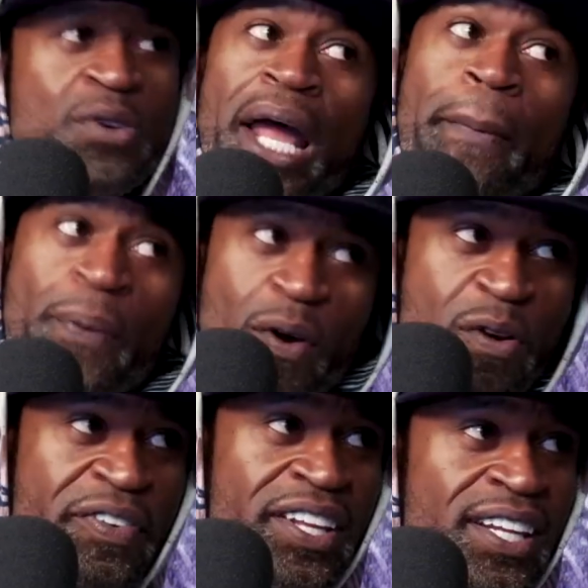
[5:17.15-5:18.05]
You got to
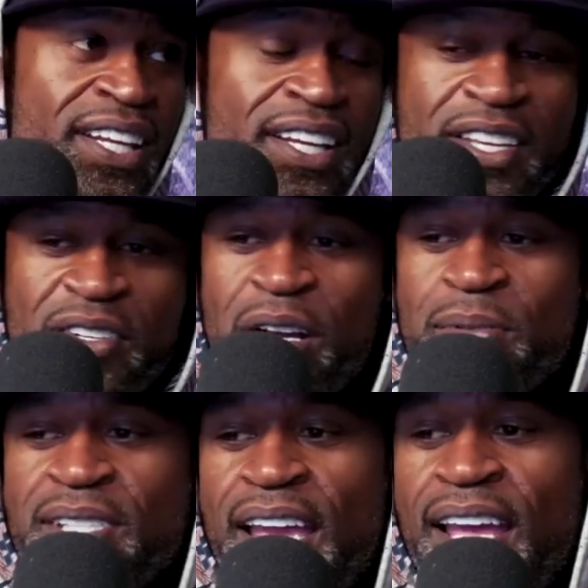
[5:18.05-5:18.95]
prove it. You know what
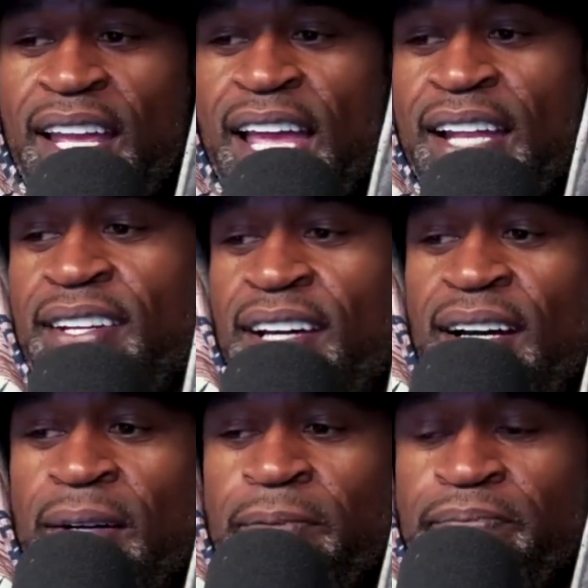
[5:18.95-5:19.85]
I'm saying? And
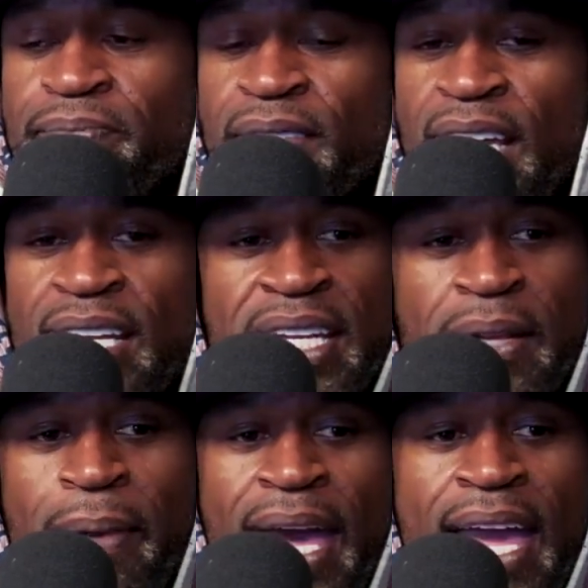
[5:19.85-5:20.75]
it
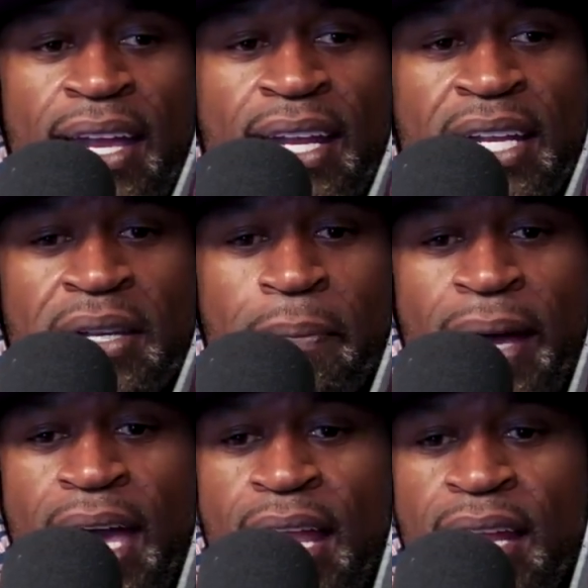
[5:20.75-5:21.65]
ended bad. It ended
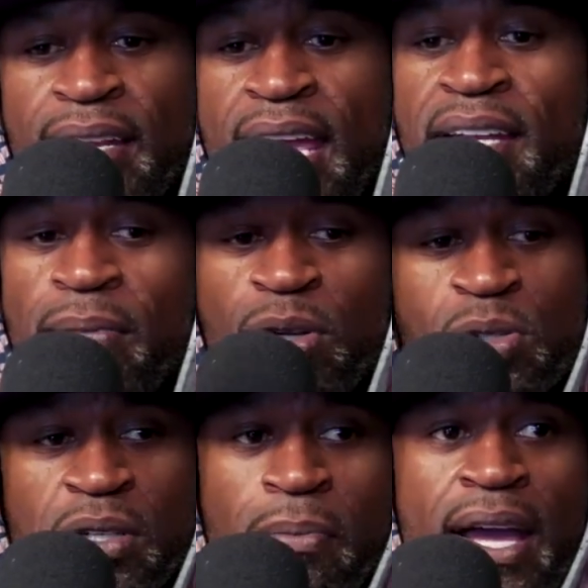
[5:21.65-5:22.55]
bad. And they ended up
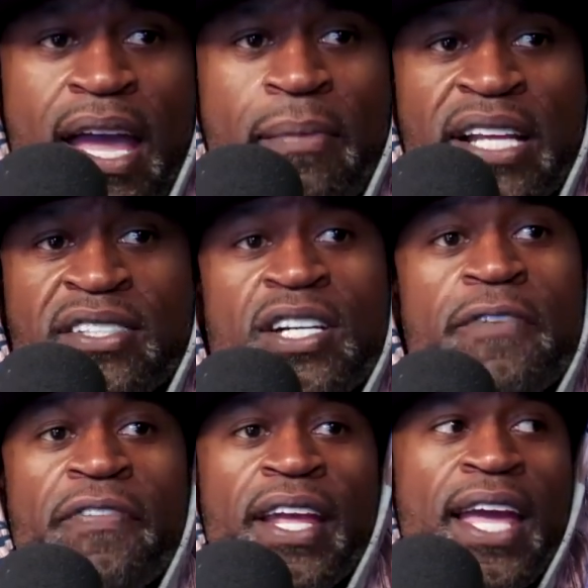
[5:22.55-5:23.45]
losing to Miami. That's
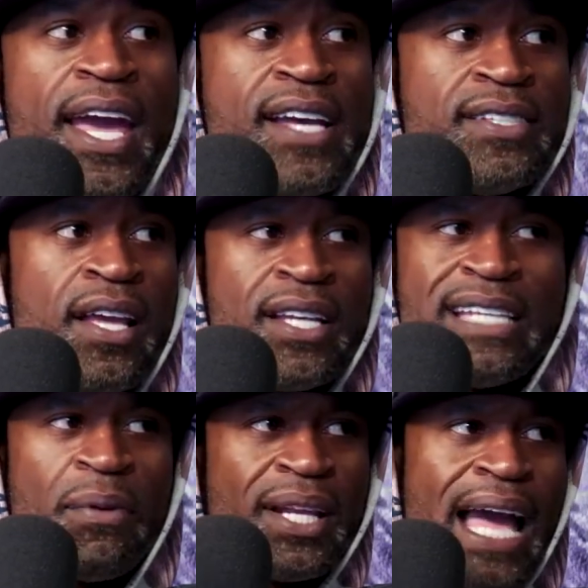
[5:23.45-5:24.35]
good for their ass.
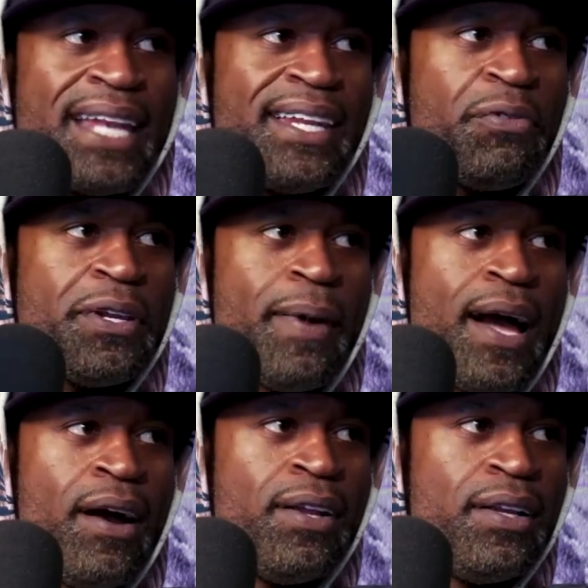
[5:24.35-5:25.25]
Because I would have got that
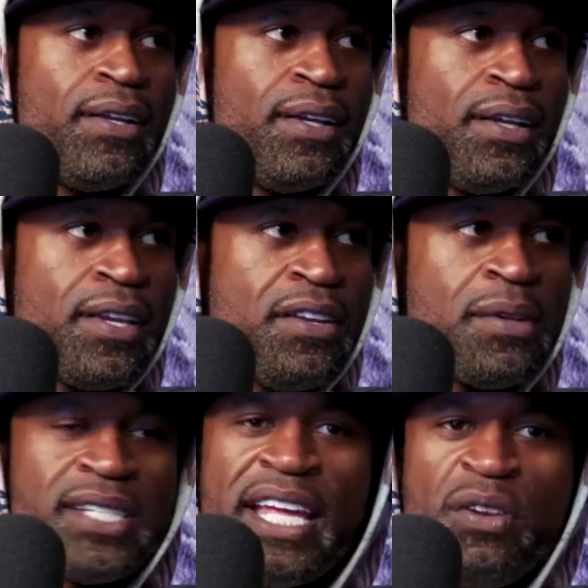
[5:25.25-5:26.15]
rebound. You know
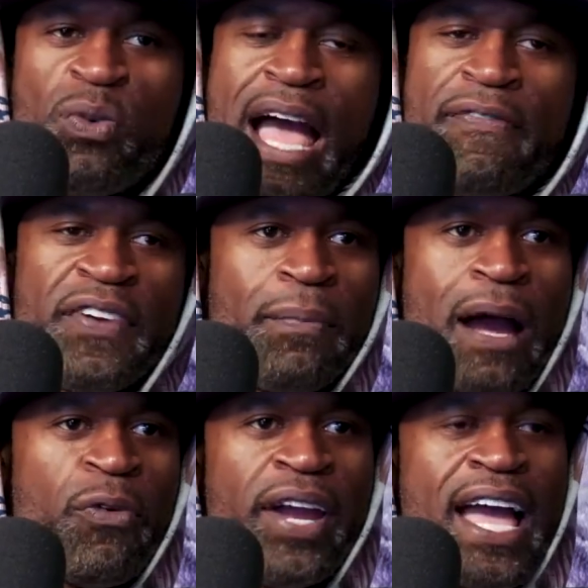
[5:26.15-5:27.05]
what I'm saying? And the way I feel
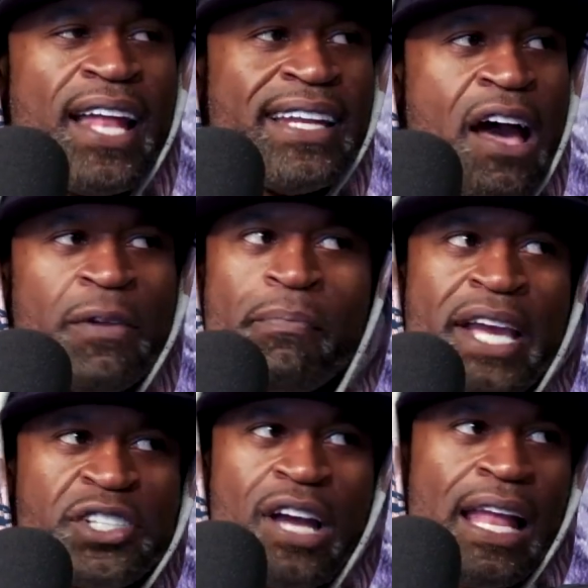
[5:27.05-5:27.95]
about Ray Allen, I would have
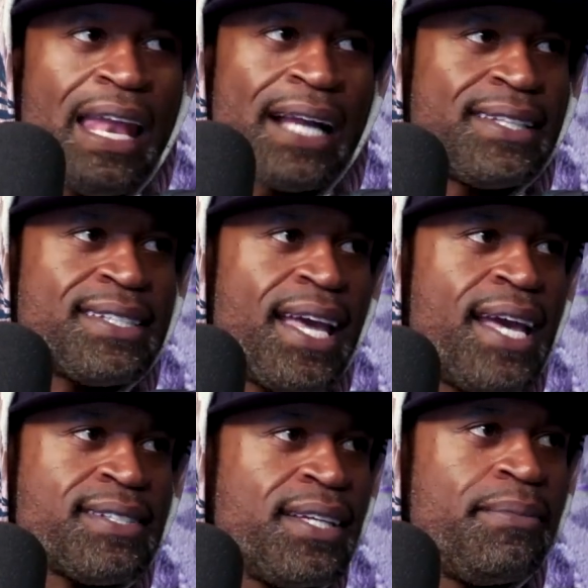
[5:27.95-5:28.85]
made sure I locked his
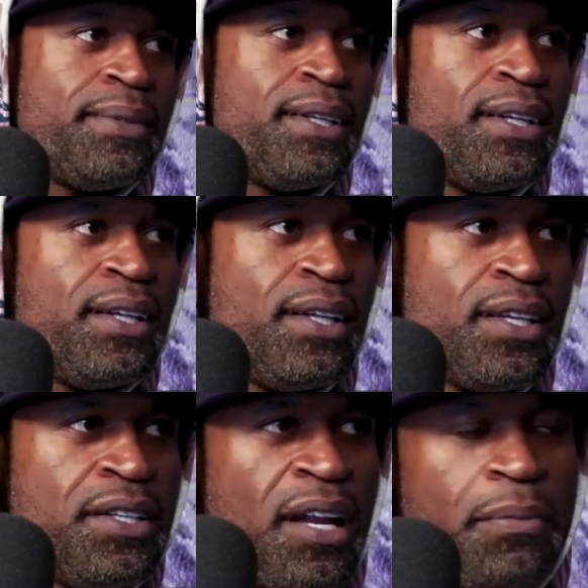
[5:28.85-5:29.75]
ass up.
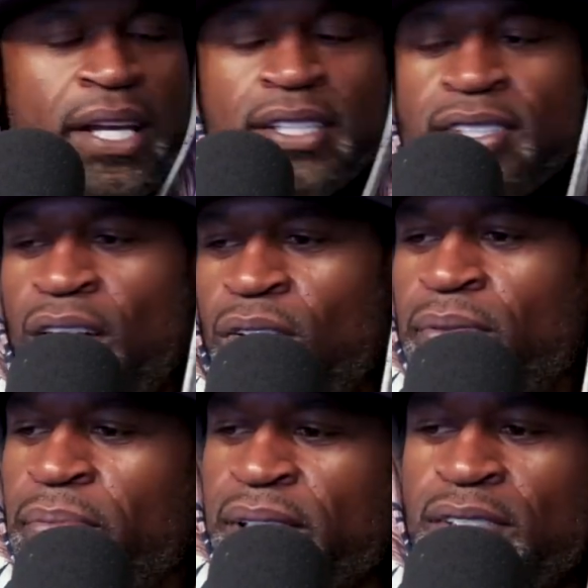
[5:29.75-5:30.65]
You know what I mean?
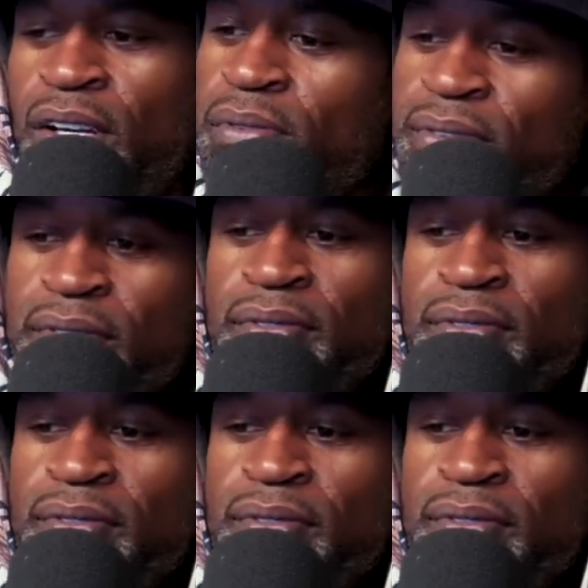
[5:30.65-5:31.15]
So, but you know,